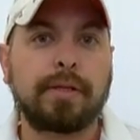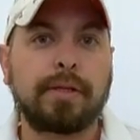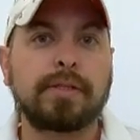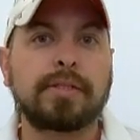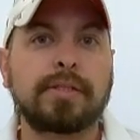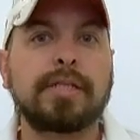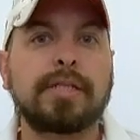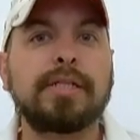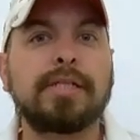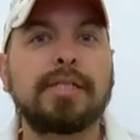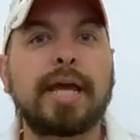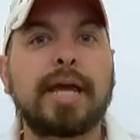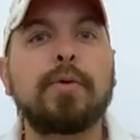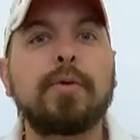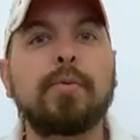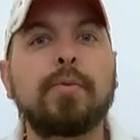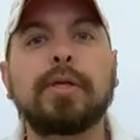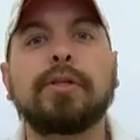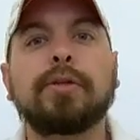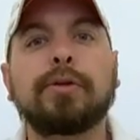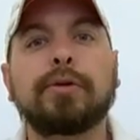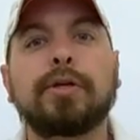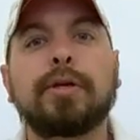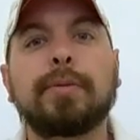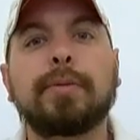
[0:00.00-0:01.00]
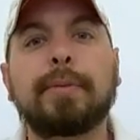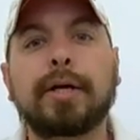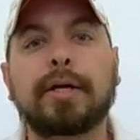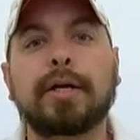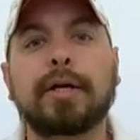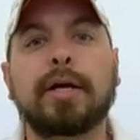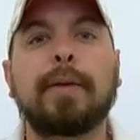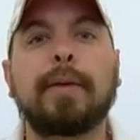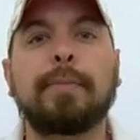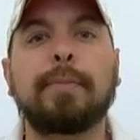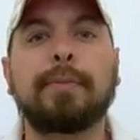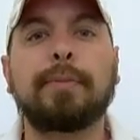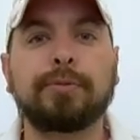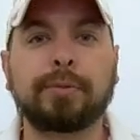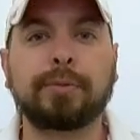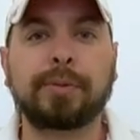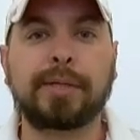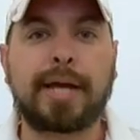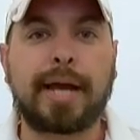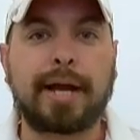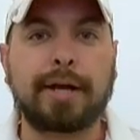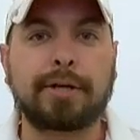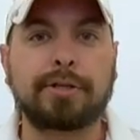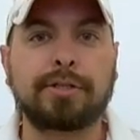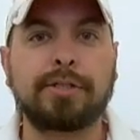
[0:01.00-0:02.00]
Today we learned about coupled
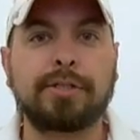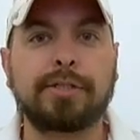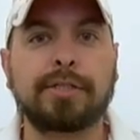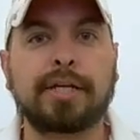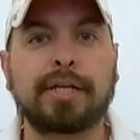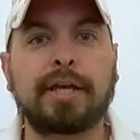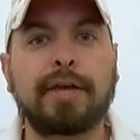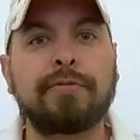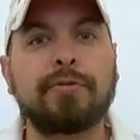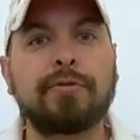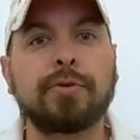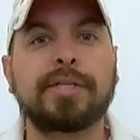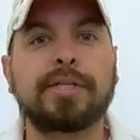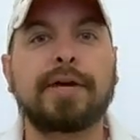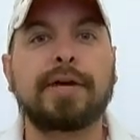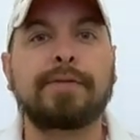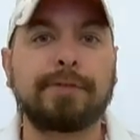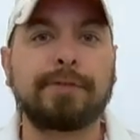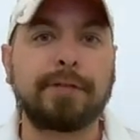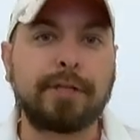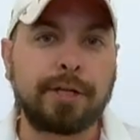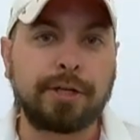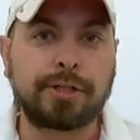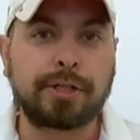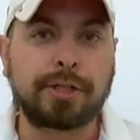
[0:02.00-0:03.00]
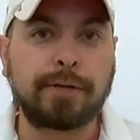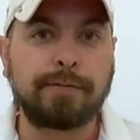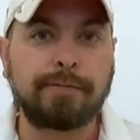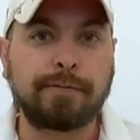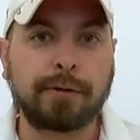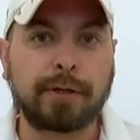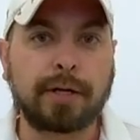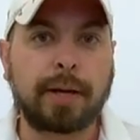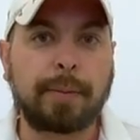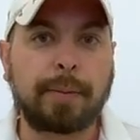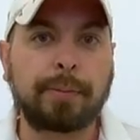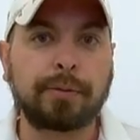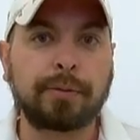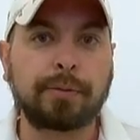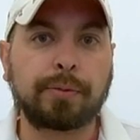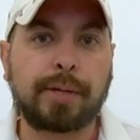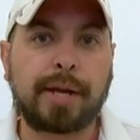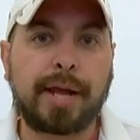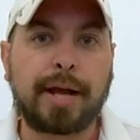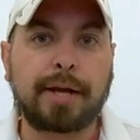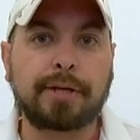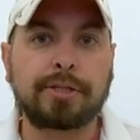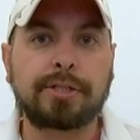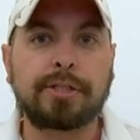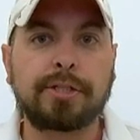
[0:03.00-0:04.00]
reactions. I gave you a definition for coupled
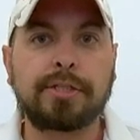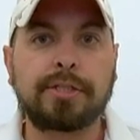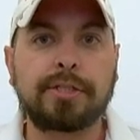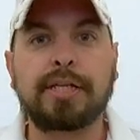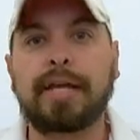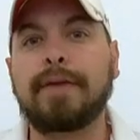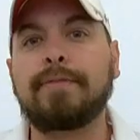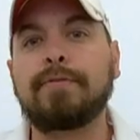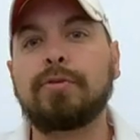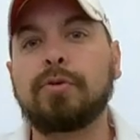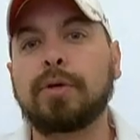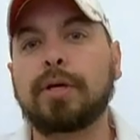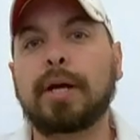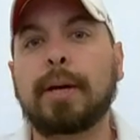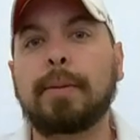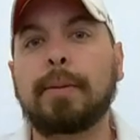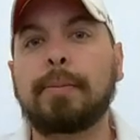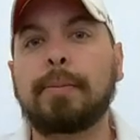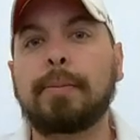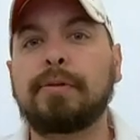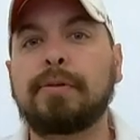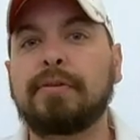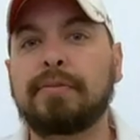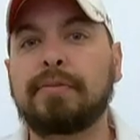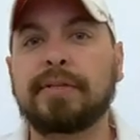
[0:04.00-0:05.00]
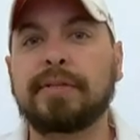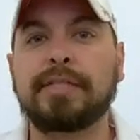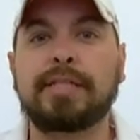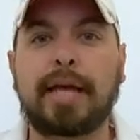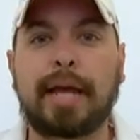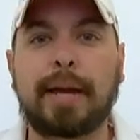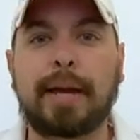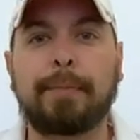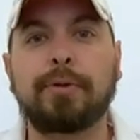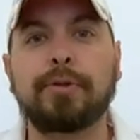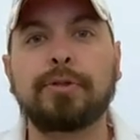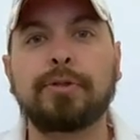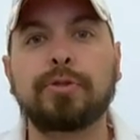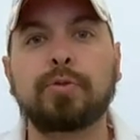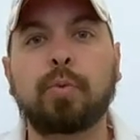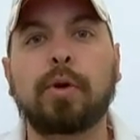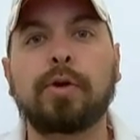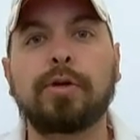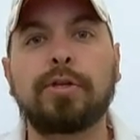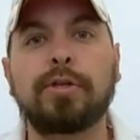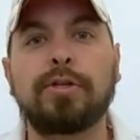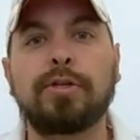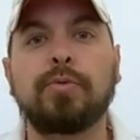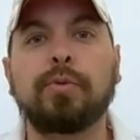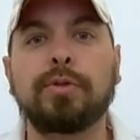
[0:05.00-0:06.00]
reactions and gave you a couple of examples where
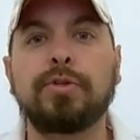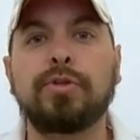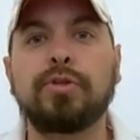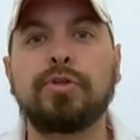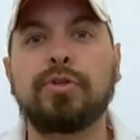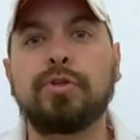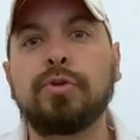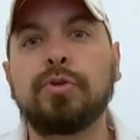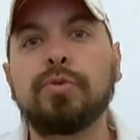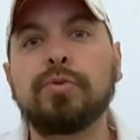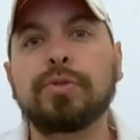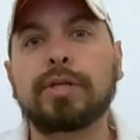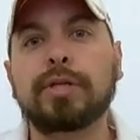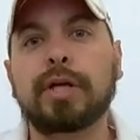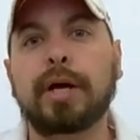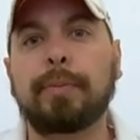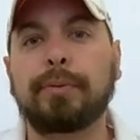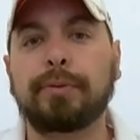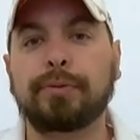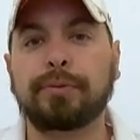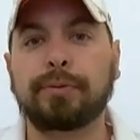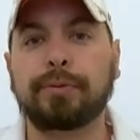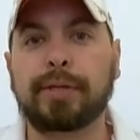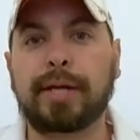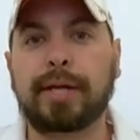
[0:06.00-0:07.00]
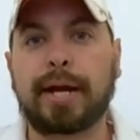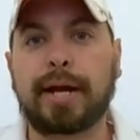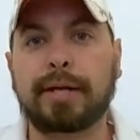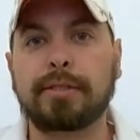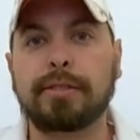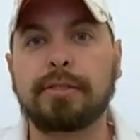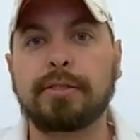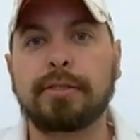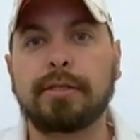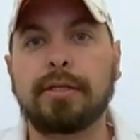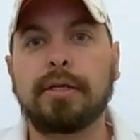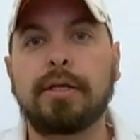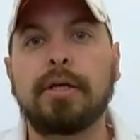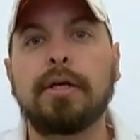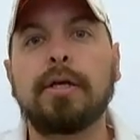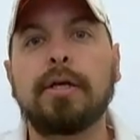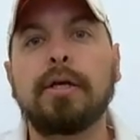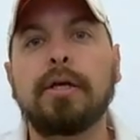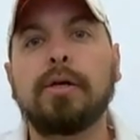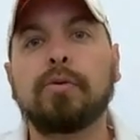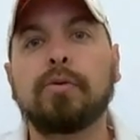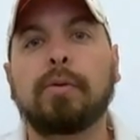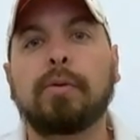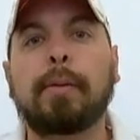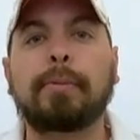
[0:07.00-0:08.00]
you would use coupled reactions.
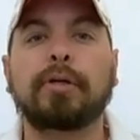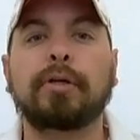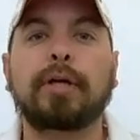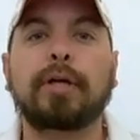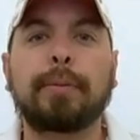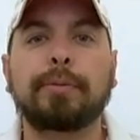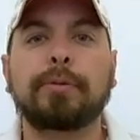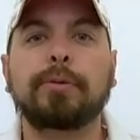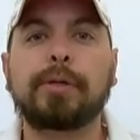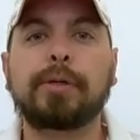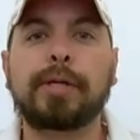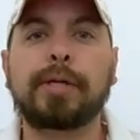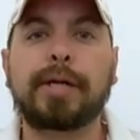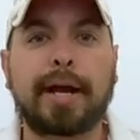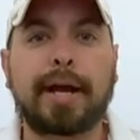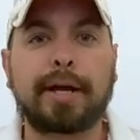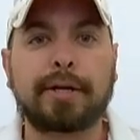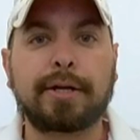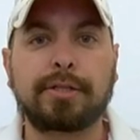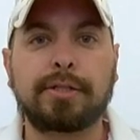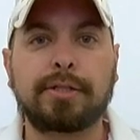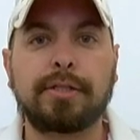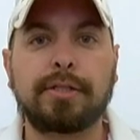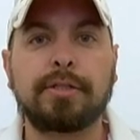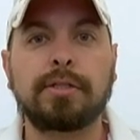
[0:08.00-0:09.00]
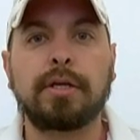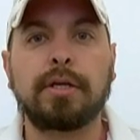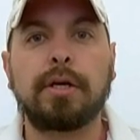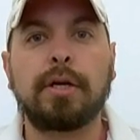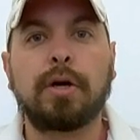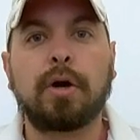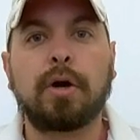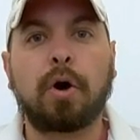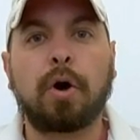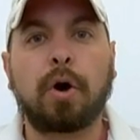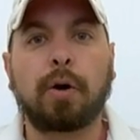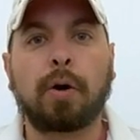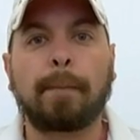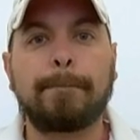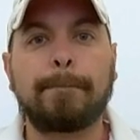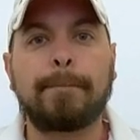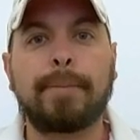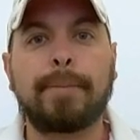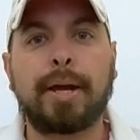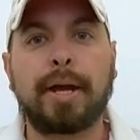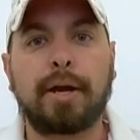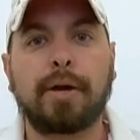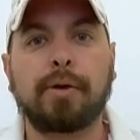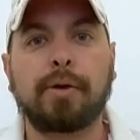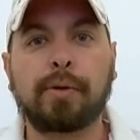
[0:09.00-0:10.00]
Remember, coupled reactions are
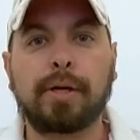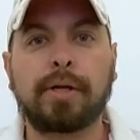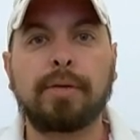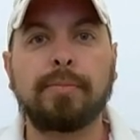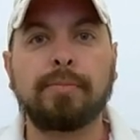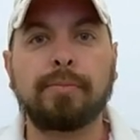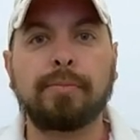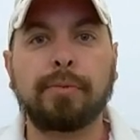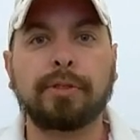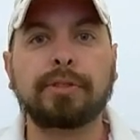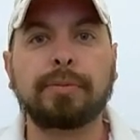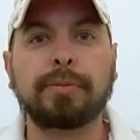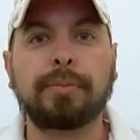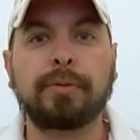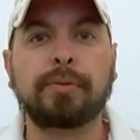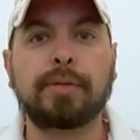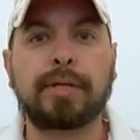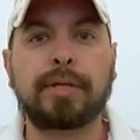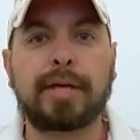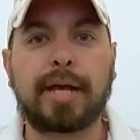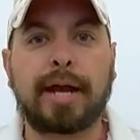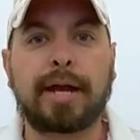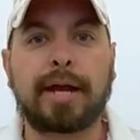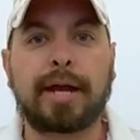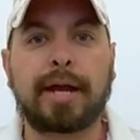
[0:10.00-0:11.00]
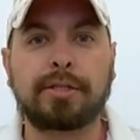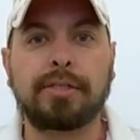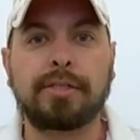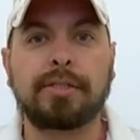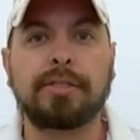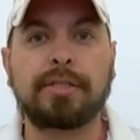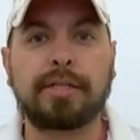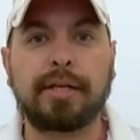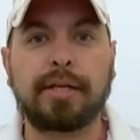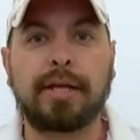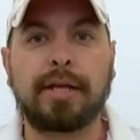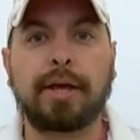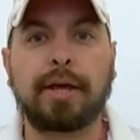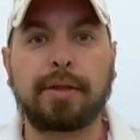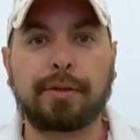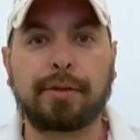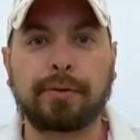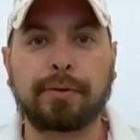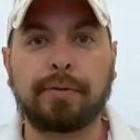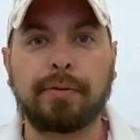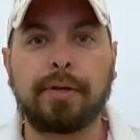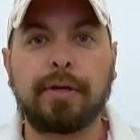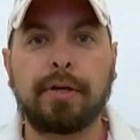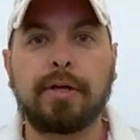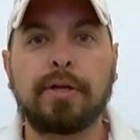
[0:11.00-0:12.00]
pairing multiple reactions together
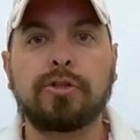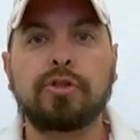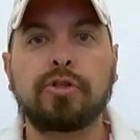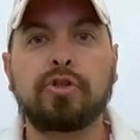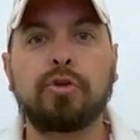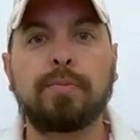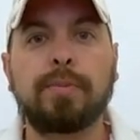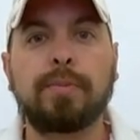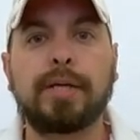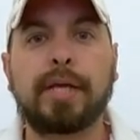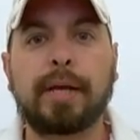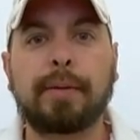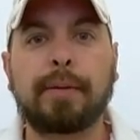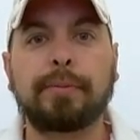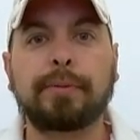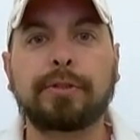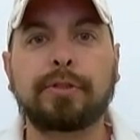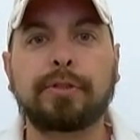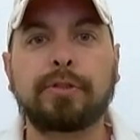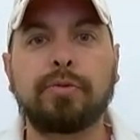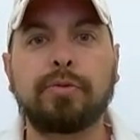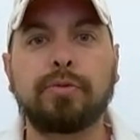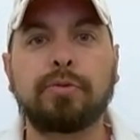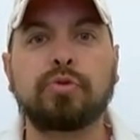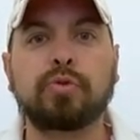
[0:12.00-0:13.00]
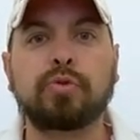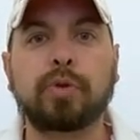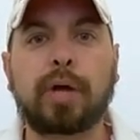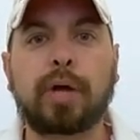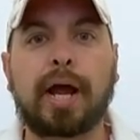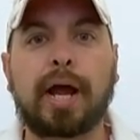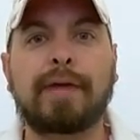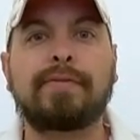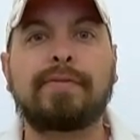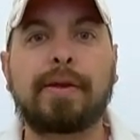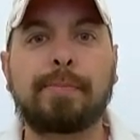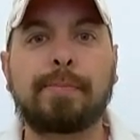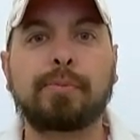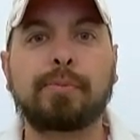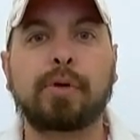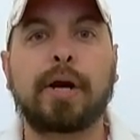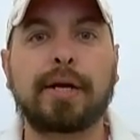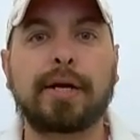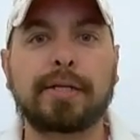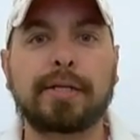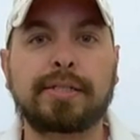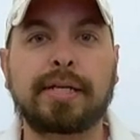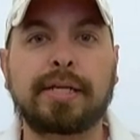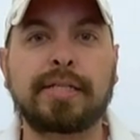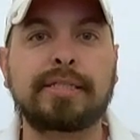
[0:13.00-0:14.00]
to be able to drive a
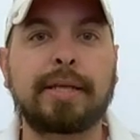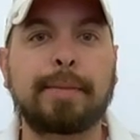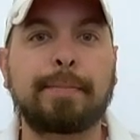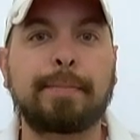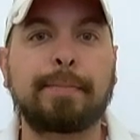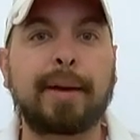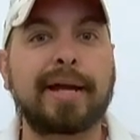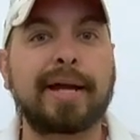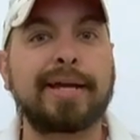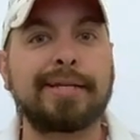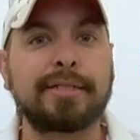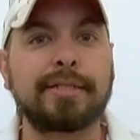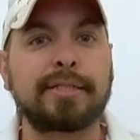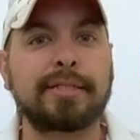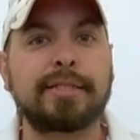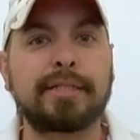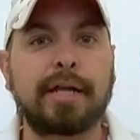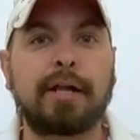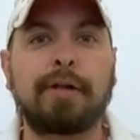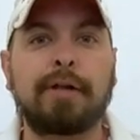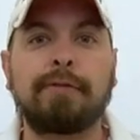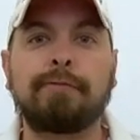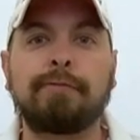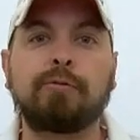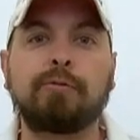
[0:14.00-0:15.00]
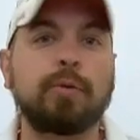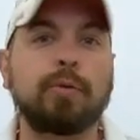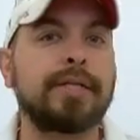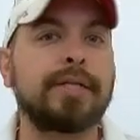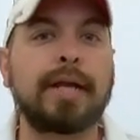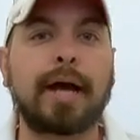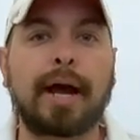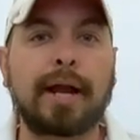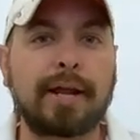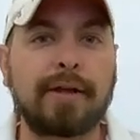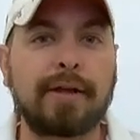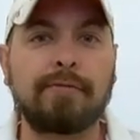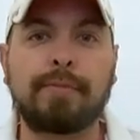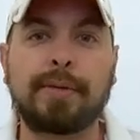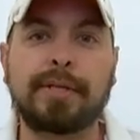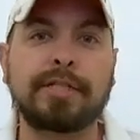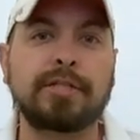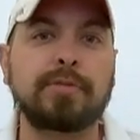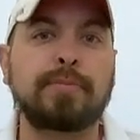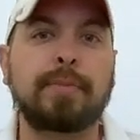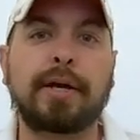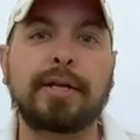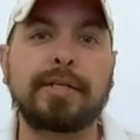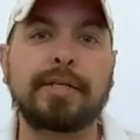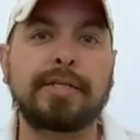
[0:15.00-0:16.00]
process that by itself would not have been
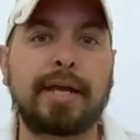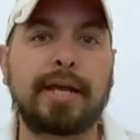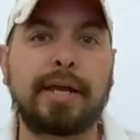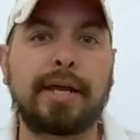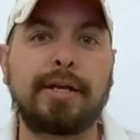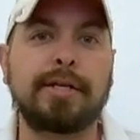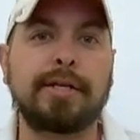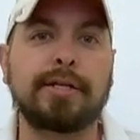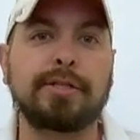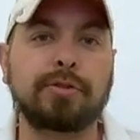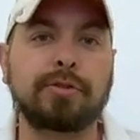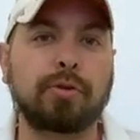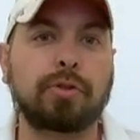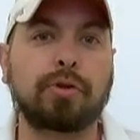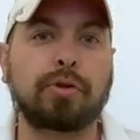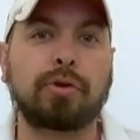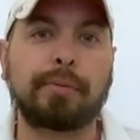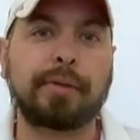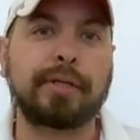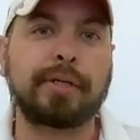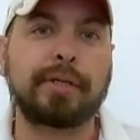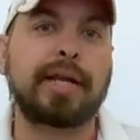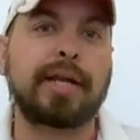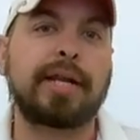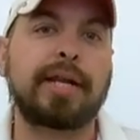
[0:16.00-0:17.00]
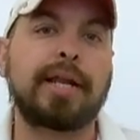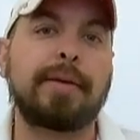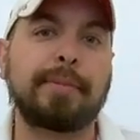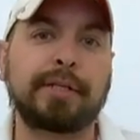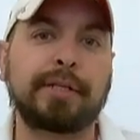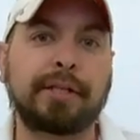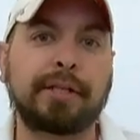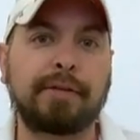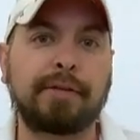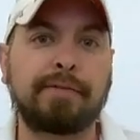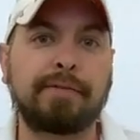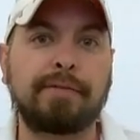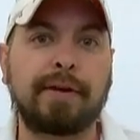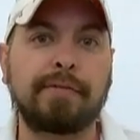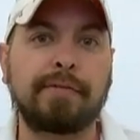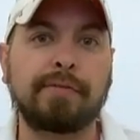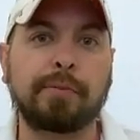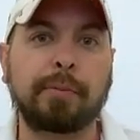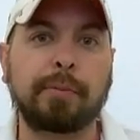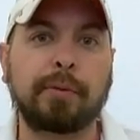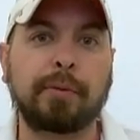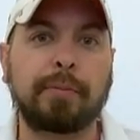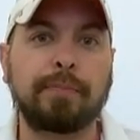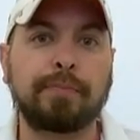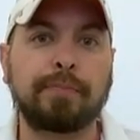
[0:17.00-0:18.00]
spontaneous or thermodynamically
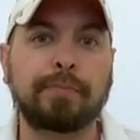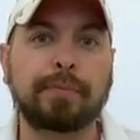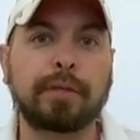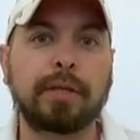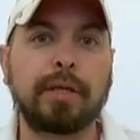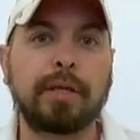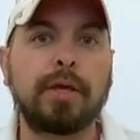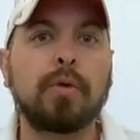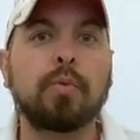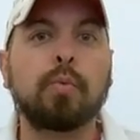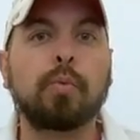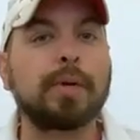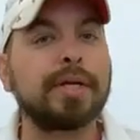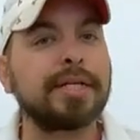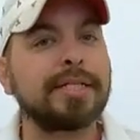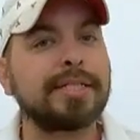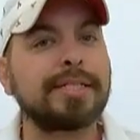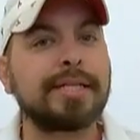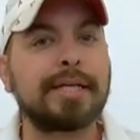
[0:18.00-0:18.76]
favorable. We see